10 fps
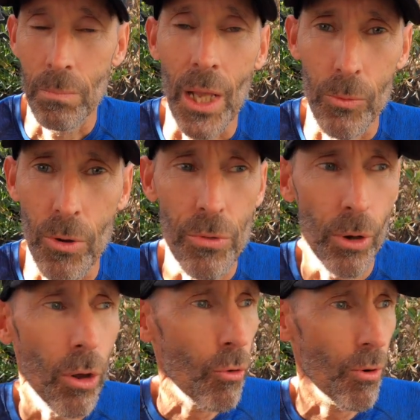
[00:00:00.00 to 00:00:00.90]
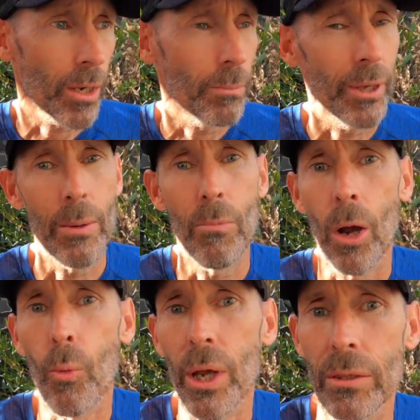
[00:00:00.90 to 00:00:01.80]
And with the long run being my
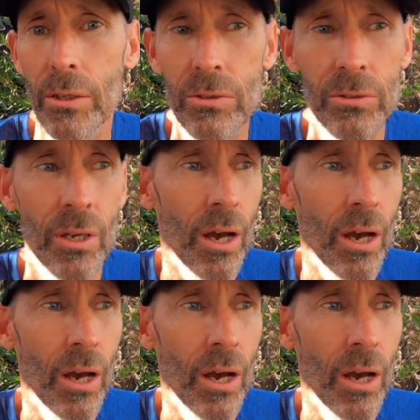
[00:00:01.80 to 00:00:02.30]
weakness,